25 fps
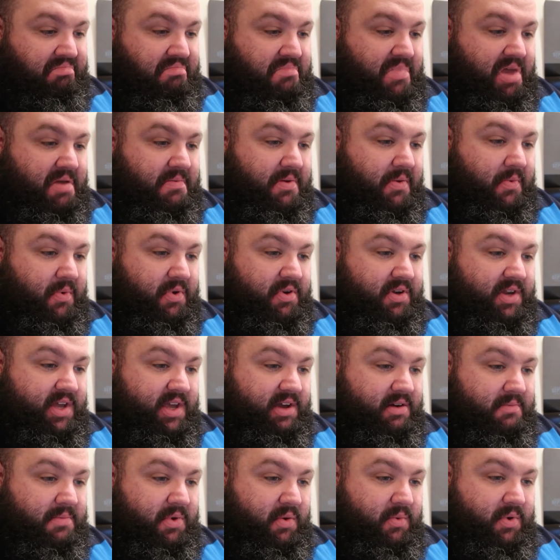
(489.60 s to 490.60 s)
Maybe one
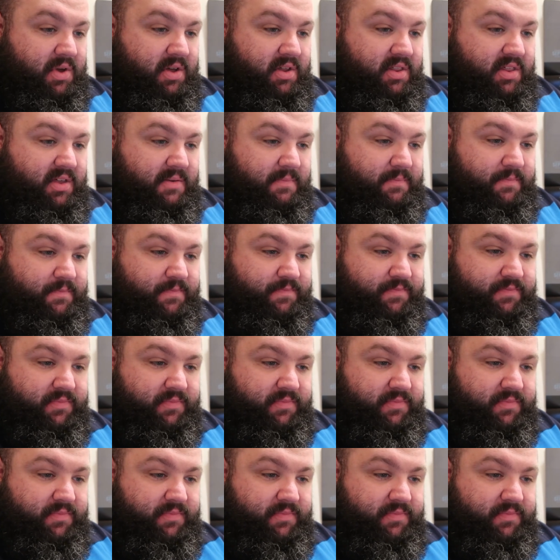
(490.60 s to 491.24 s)
day it'll be worth it.